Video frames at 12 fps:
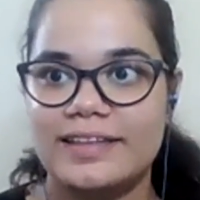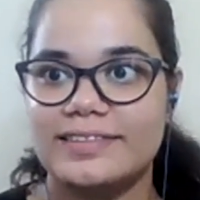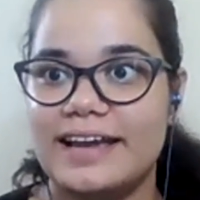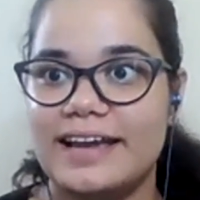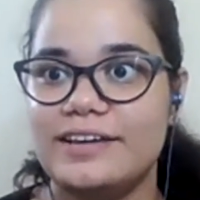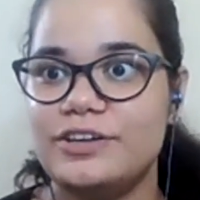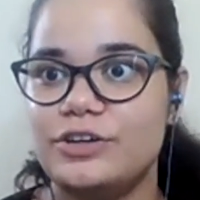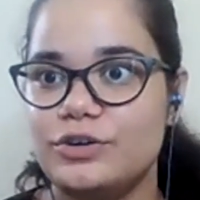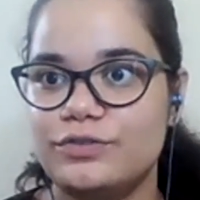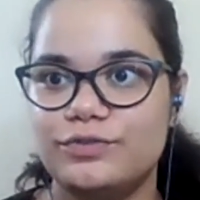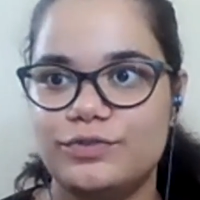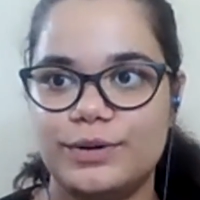Thank you
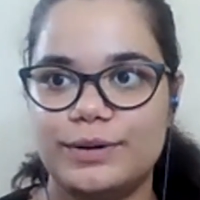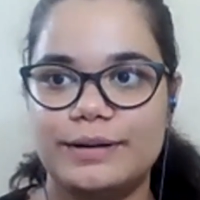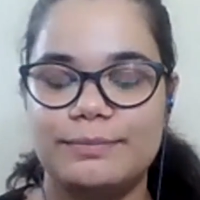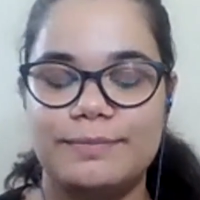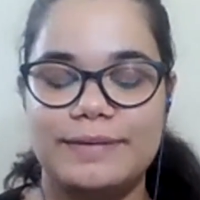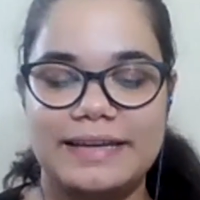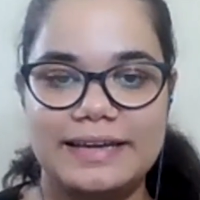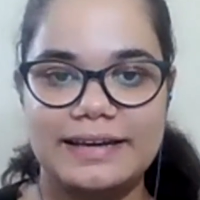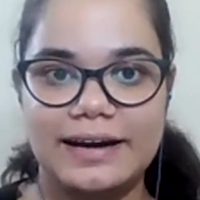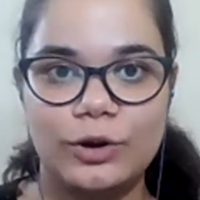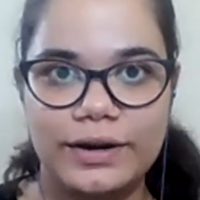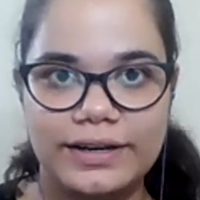for being our
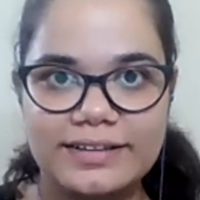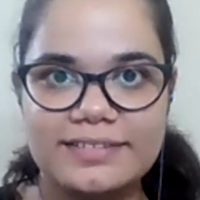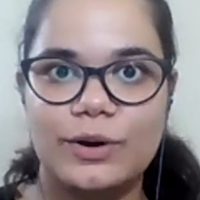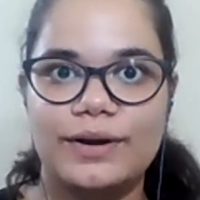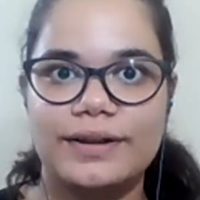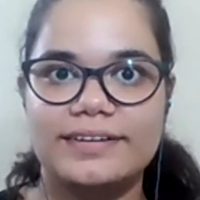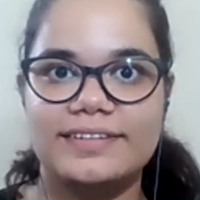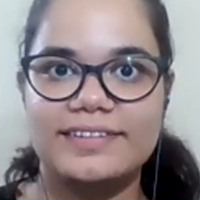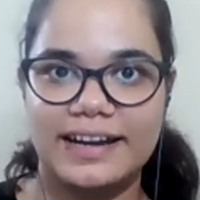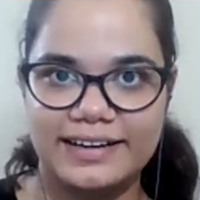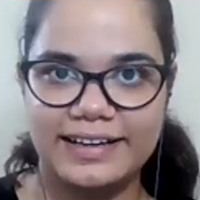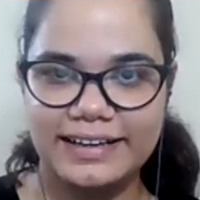audience on
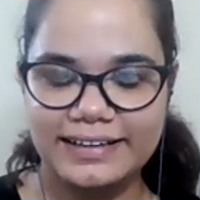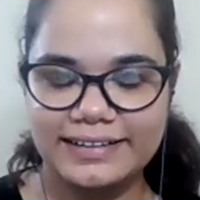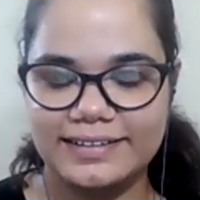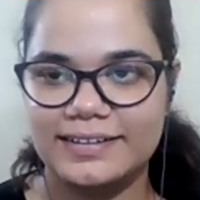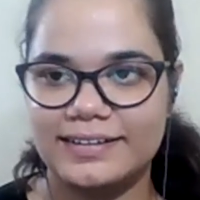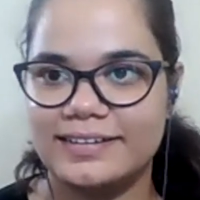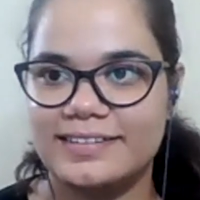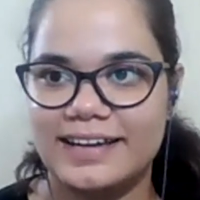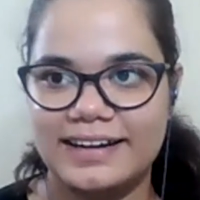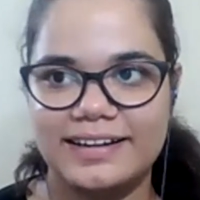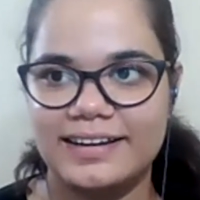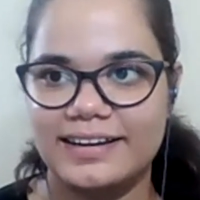Sunday, uh,
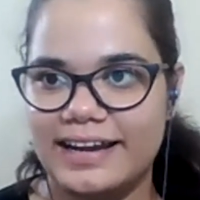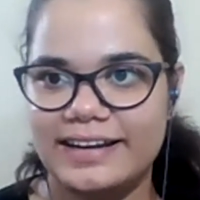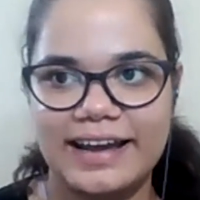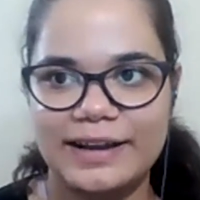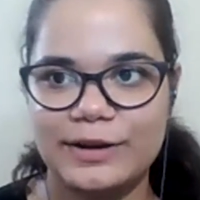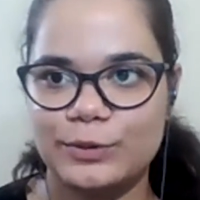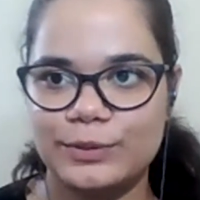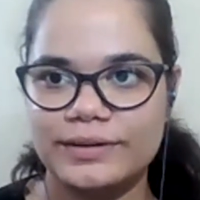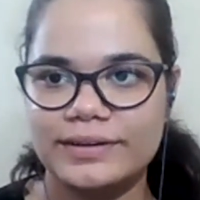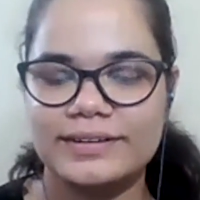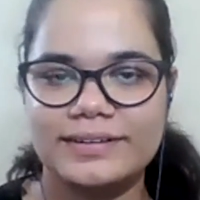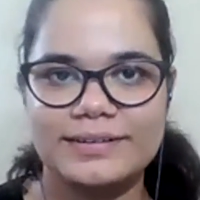Sunday night. I know,
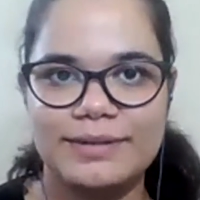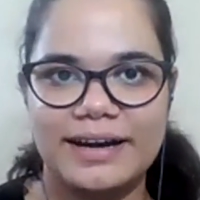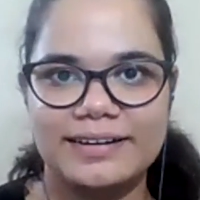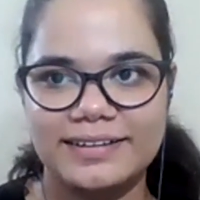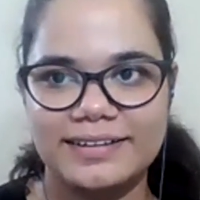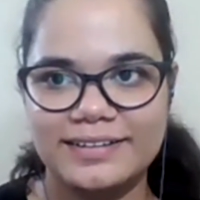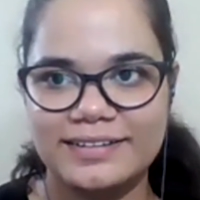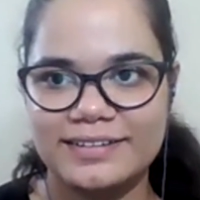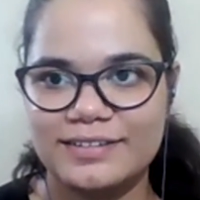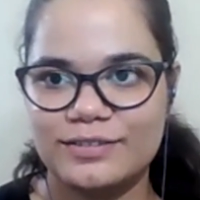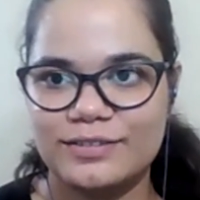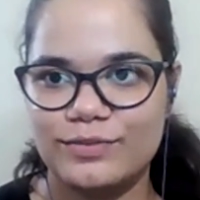but it's
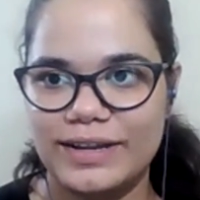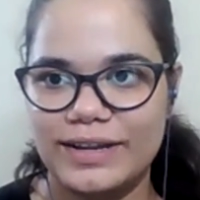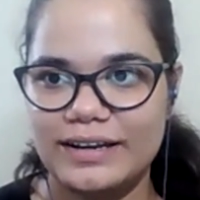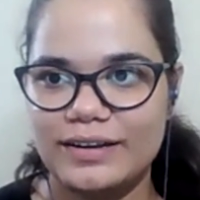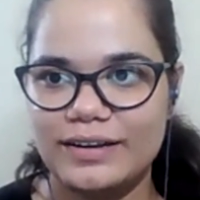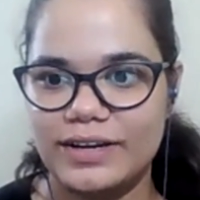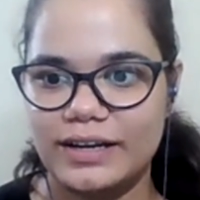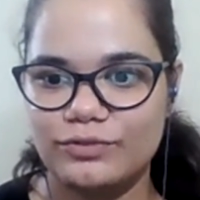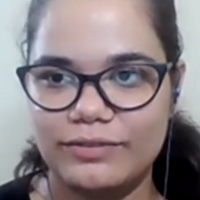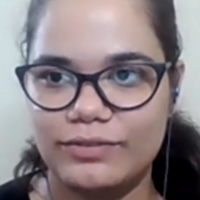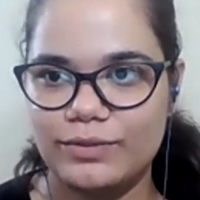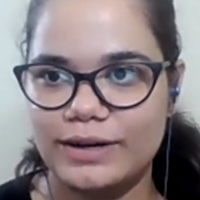very difficult for
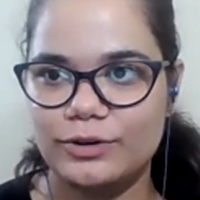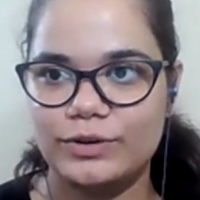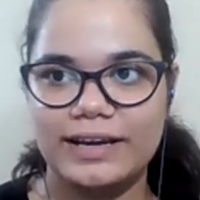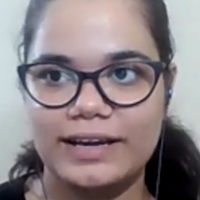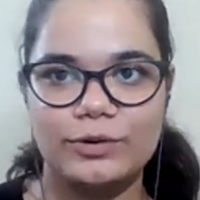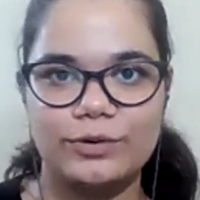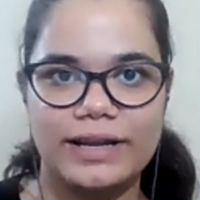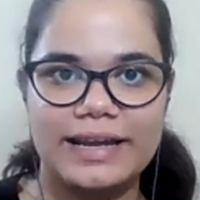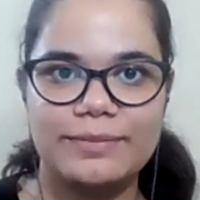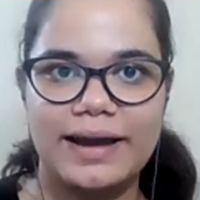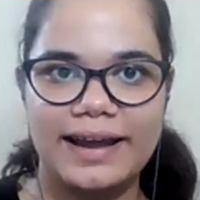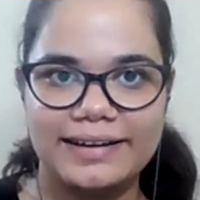everyone to take out time
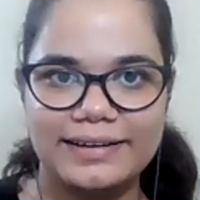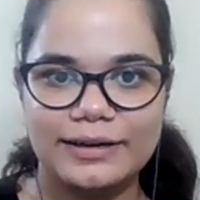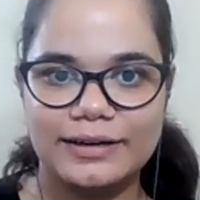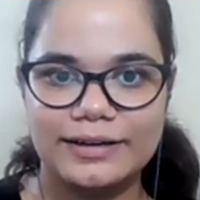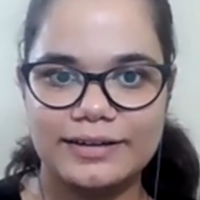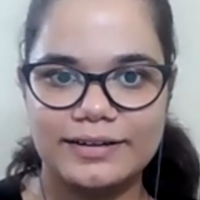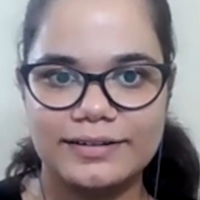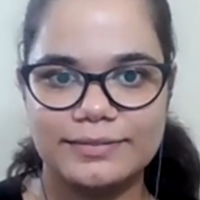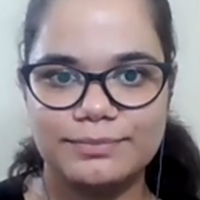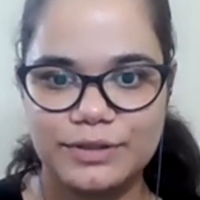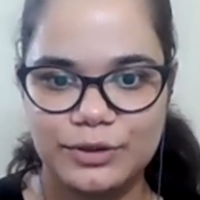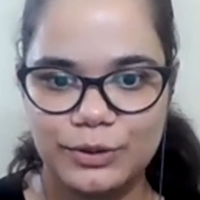and uh,
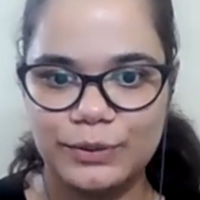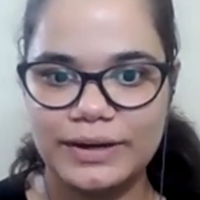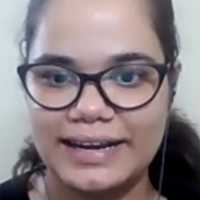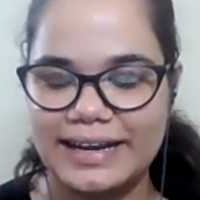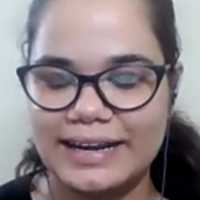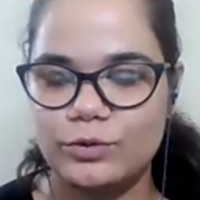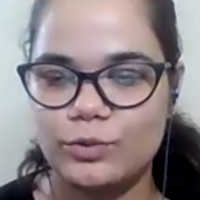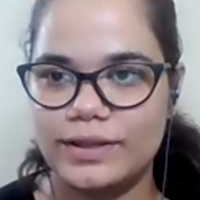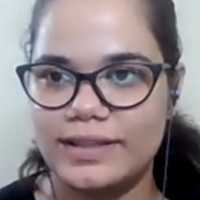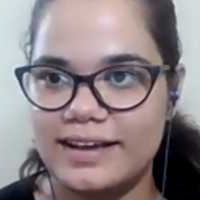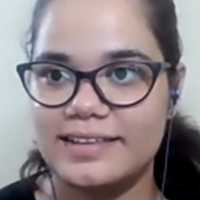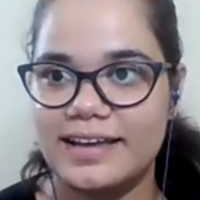you know, connect with
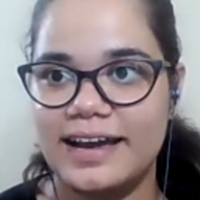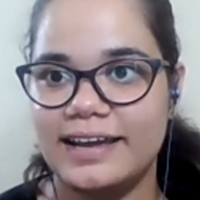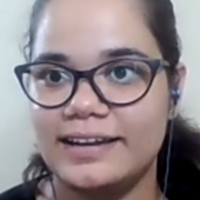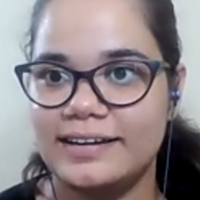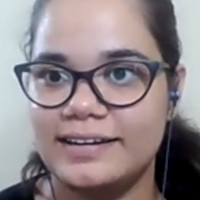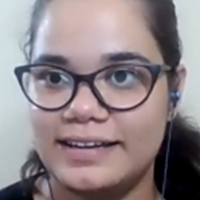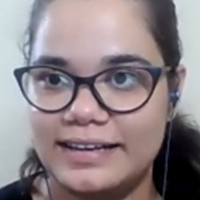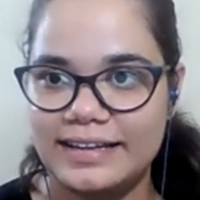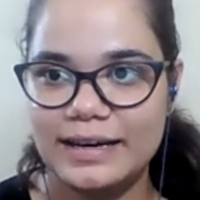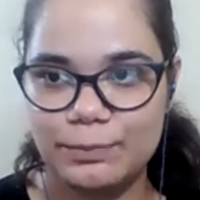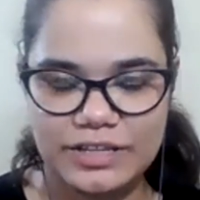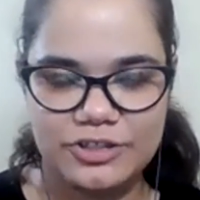us. I really
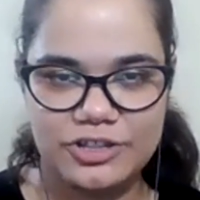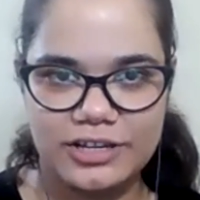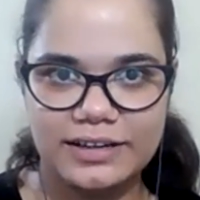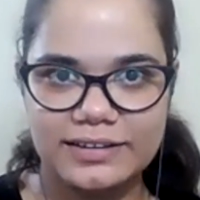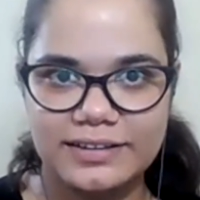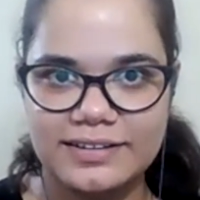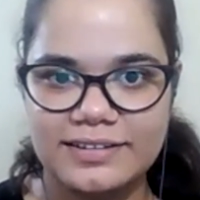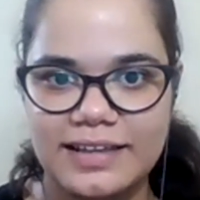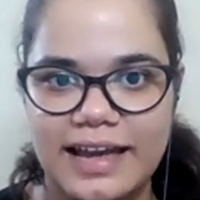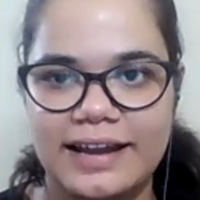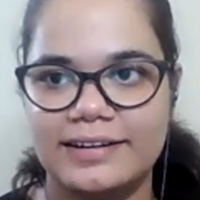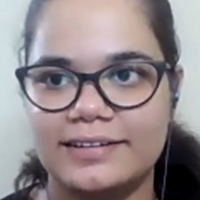appreciate this,
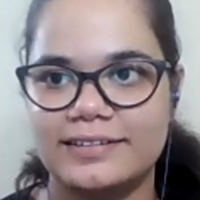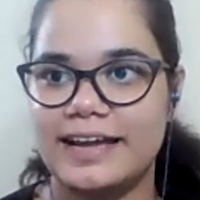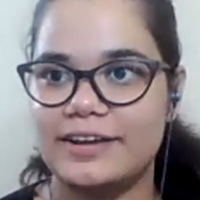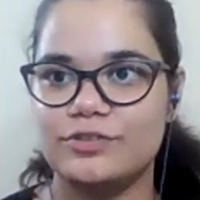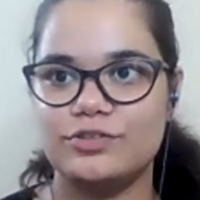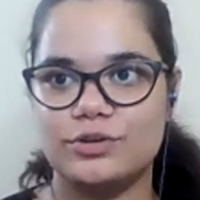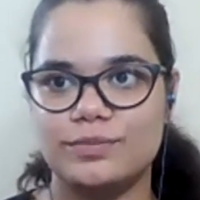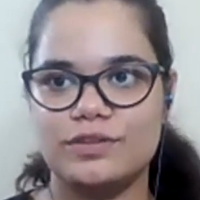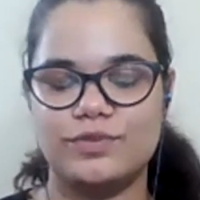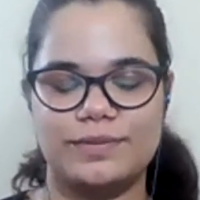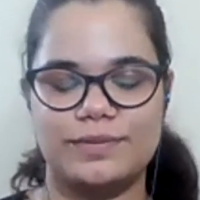and uh, thank you so much for